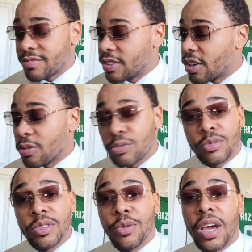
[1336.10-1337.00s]
you know,
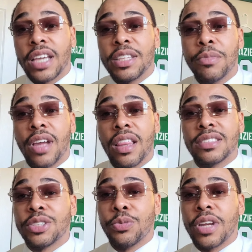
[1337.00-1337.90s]
you gotta get them together
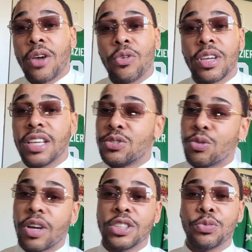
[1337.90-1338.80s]
too. We're not gonna get too
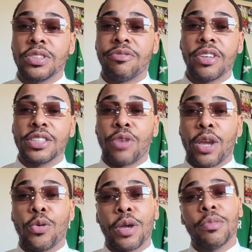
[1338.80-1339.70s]
crazy with the Phillies
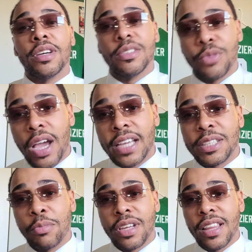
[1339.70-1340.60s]
right quick, but you gotta get
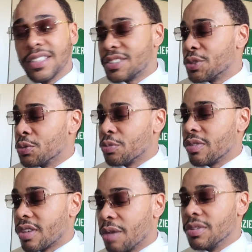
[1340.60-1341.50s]
them together
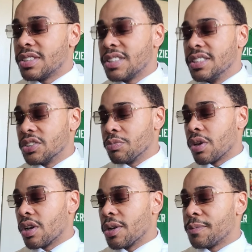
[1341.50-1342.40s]
too come this season.
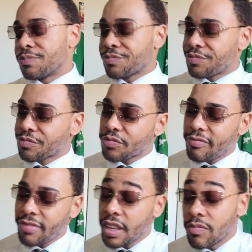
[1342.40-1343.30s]
But uh,
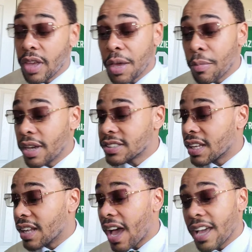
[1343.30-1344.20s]
yeah, man, it's a
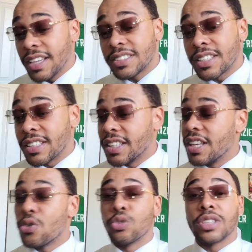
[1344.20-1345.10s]
lot. It's a,
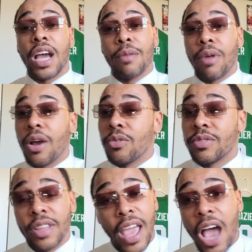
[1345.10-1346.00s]
equals got bro.
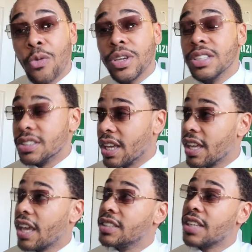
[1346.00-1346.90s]
Howie is a
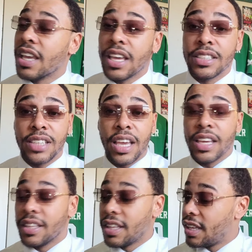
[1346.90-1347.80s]
is a is a